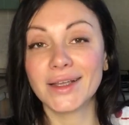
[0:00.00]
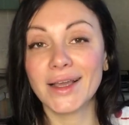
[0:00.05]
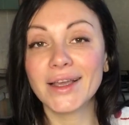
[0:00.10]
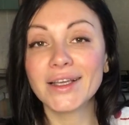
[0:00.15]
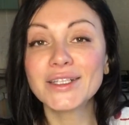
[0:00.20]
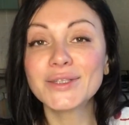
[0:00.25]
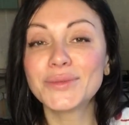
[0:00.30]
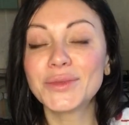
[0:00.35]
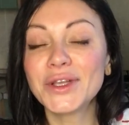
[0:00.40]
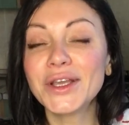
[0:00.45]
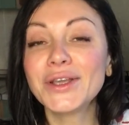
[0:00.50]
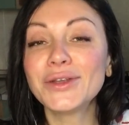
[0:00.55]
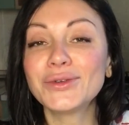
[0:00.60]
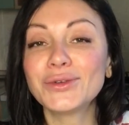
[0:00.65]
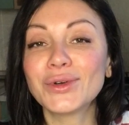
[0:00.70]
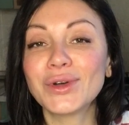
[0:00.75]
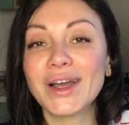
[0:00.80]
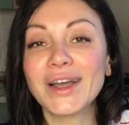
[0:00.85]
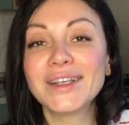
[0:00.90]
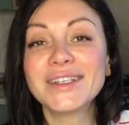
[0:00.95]
I explain
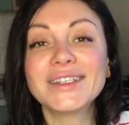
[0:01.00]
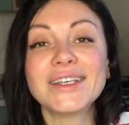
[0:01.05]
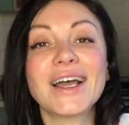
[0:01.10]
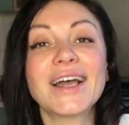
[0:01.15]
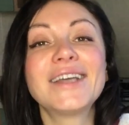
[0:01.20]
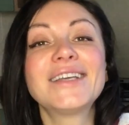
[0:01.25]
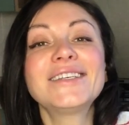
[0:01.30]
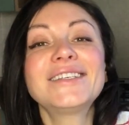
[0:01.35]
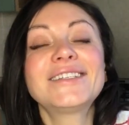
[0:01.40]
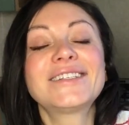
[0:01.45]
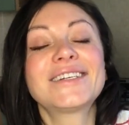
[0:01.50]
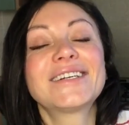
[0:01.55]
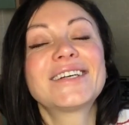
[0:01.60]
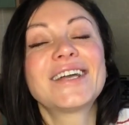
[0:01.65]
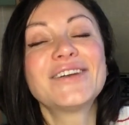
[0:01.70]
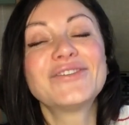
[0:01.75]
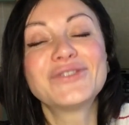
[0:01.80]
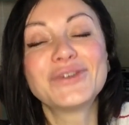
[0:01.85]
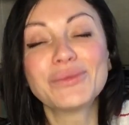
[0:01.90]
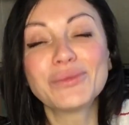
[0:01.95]
you. I, I
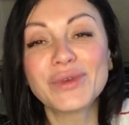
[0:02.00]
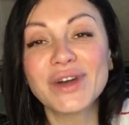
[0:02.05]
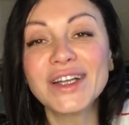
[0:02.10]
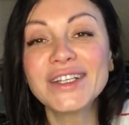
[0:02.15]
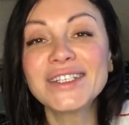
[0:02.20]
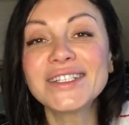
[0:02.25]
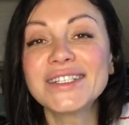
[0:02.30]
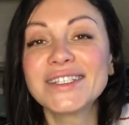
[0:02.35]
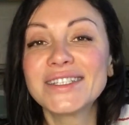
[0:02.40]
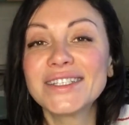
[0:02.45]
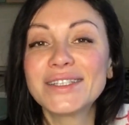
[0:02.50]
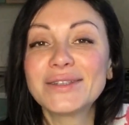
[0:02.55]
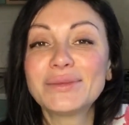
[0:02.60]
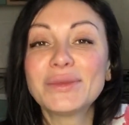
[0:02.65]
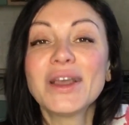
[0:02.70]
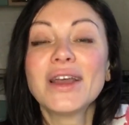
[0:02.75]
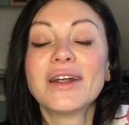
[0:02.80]
have impression that